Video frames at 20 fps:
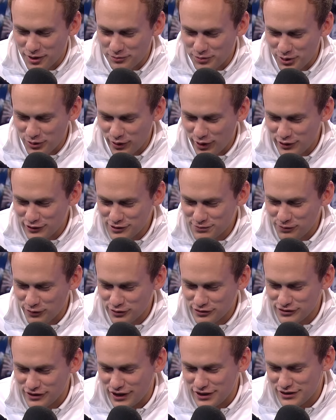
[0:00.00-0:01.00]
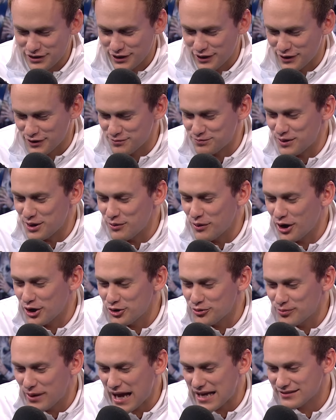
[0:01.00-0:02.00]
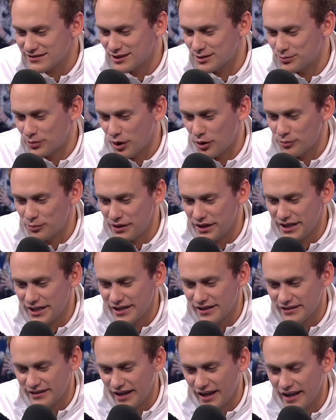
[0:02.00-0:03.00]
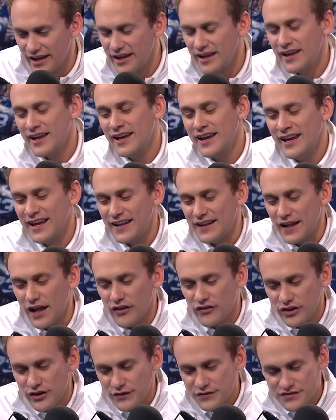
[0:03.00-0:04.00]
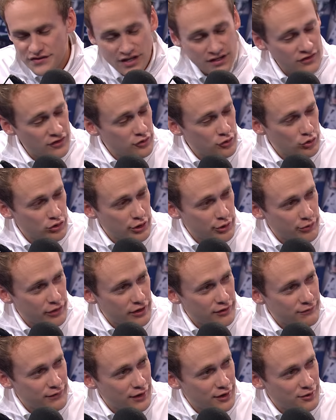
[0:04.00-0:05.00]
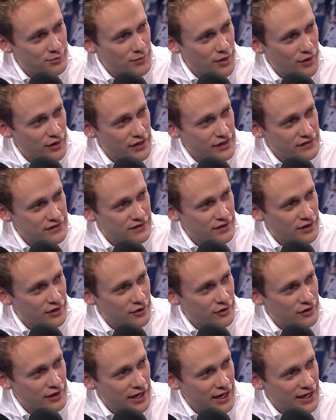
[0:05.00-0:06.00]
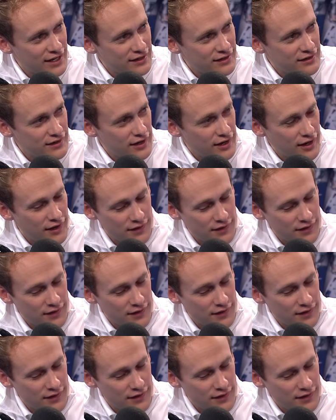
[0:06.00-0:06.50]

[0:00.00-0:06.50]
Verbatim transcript: BYU Sports Nation. It's BYU Basketball Media Day. Now that you've seen the newly renovated Marriott Center and uh,